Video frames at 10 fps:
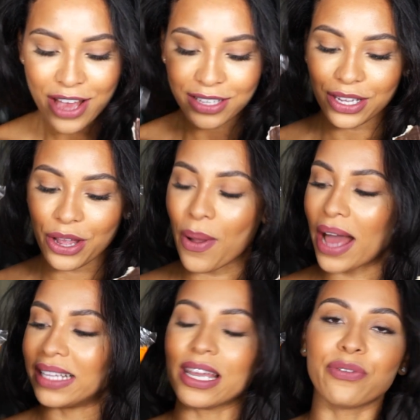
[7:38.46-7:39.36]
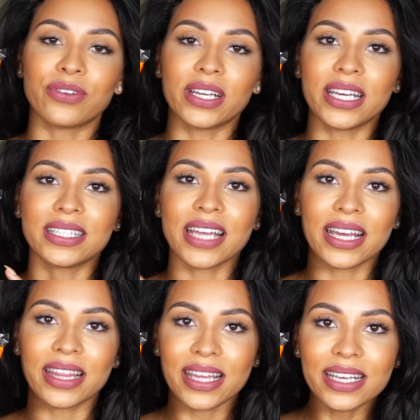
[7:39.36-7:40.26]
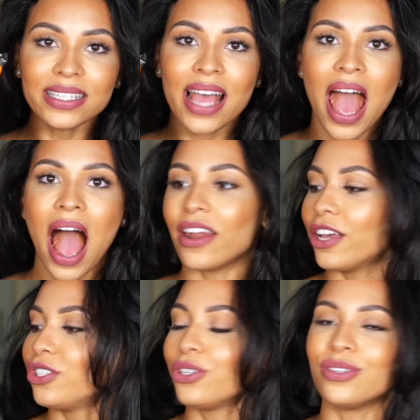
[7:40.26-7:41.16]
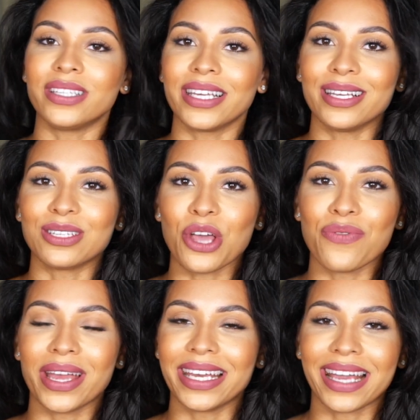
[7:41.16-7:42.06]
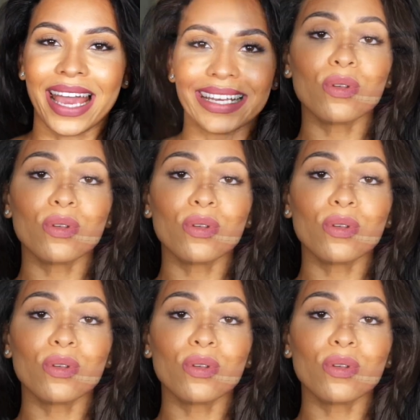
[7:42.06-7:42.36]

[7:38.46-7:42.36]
So I definitely take these and I choose these over any cake.